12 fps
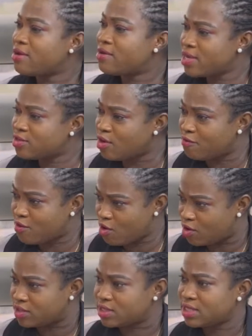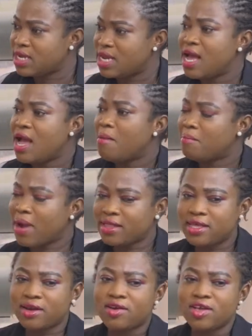By
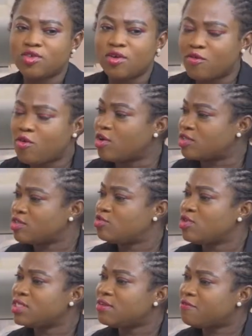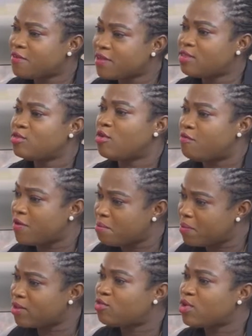the grace of God, 25th
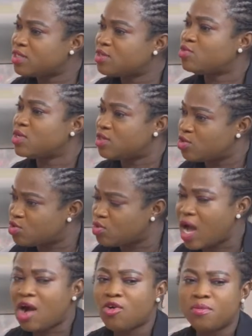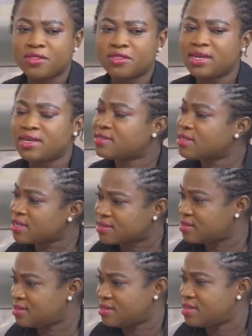November 2022, I will be
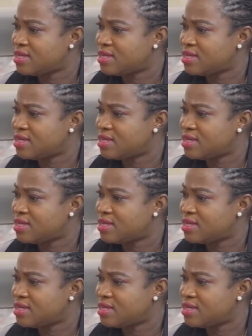36.